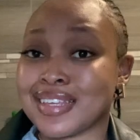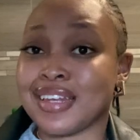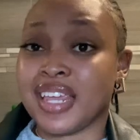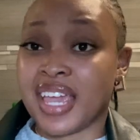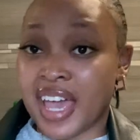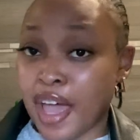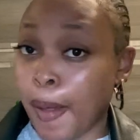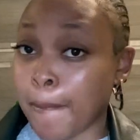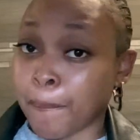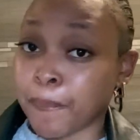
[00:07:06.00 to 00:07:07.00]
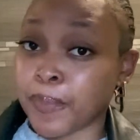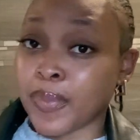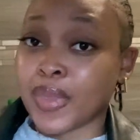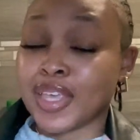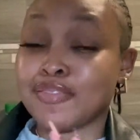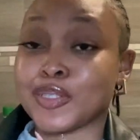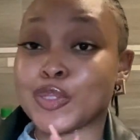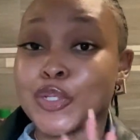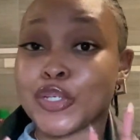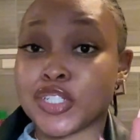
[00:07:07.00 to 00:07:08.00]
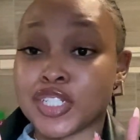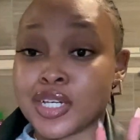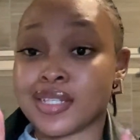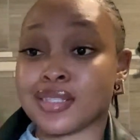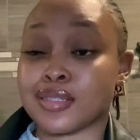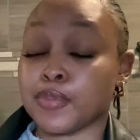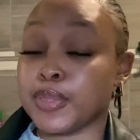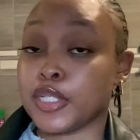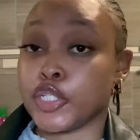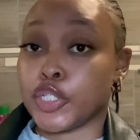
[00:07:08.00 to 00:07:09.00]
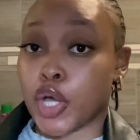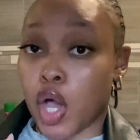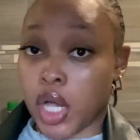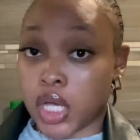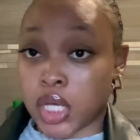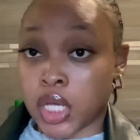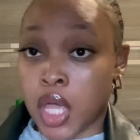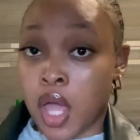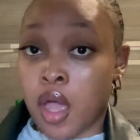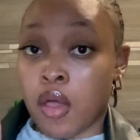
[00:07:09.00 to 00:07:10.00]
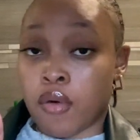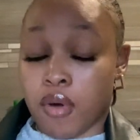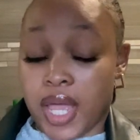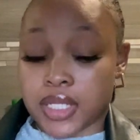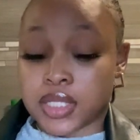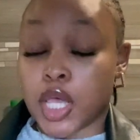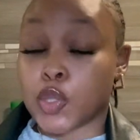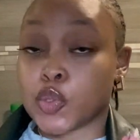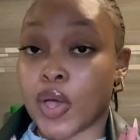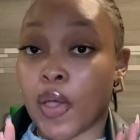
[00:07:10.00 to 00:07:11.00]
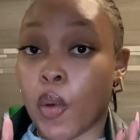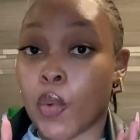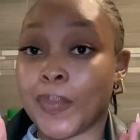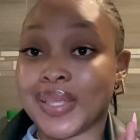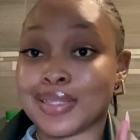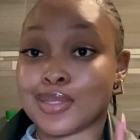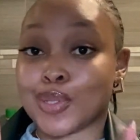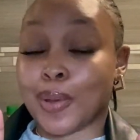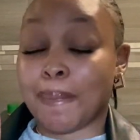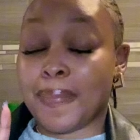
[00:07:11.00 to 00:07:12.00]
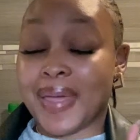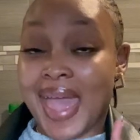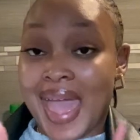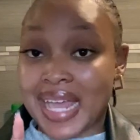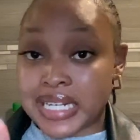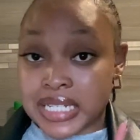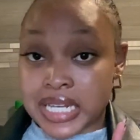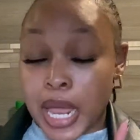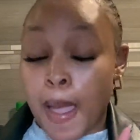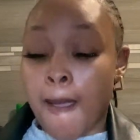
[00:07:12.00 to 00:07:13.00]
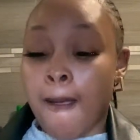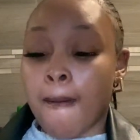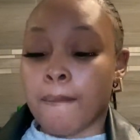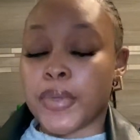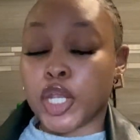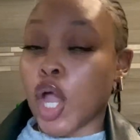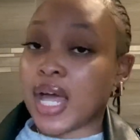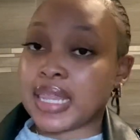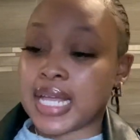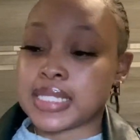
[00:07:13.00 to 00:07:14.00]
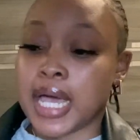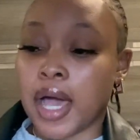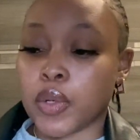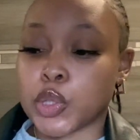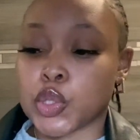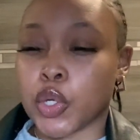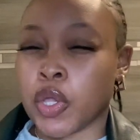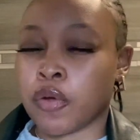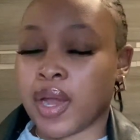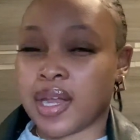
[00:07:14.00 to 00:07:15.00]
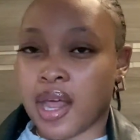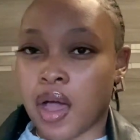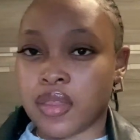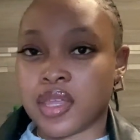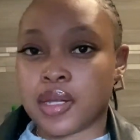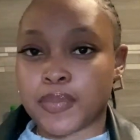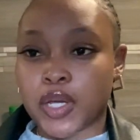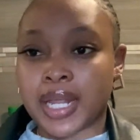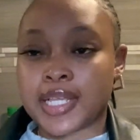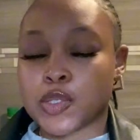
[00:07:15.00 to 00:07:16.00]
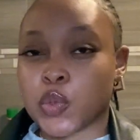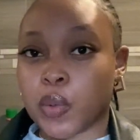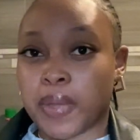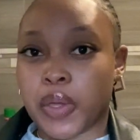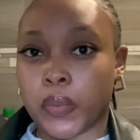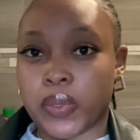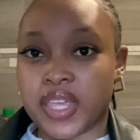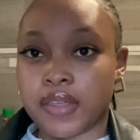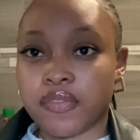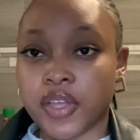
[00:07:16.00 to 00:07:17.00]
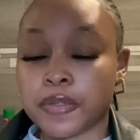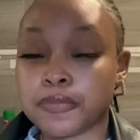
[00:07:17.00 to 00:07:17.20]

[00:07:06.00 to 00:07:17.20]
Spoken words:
in here, if it's good, because it's a bit dark. Right, so I hope it's not bad, but yeah, that's how it's going right now. Then I'm gonna install my weave.